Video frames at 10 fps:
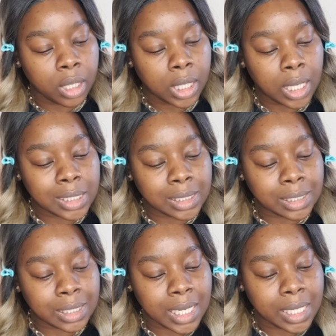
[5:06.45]

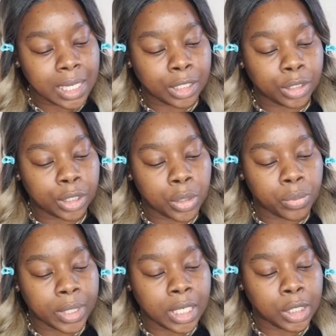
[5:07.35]
Conceal and Glow
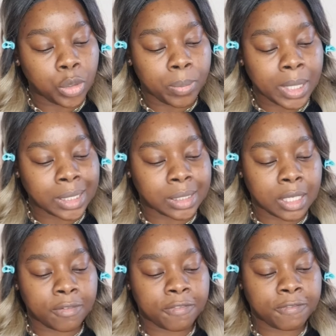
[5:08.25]

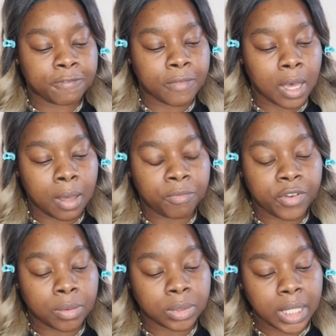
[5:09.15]
Illuminating
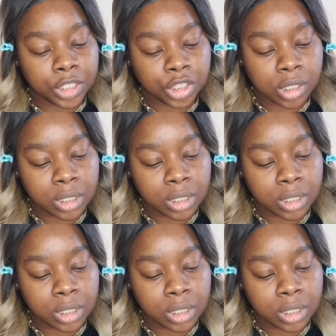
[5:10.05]
Foundation.